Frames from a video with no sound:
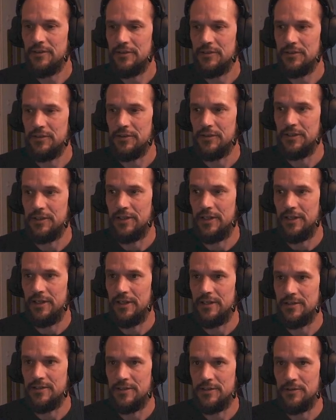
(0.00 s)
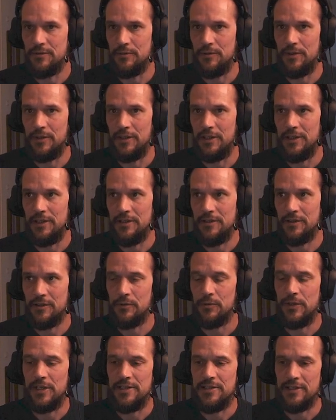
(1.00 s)
So that adds it to
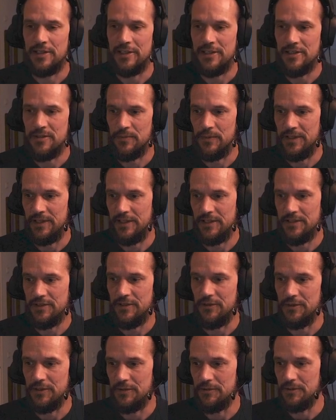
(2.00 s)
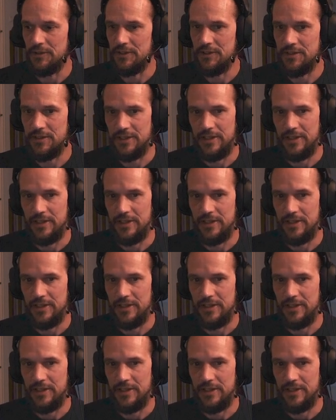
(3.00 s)
creates a list when there's no units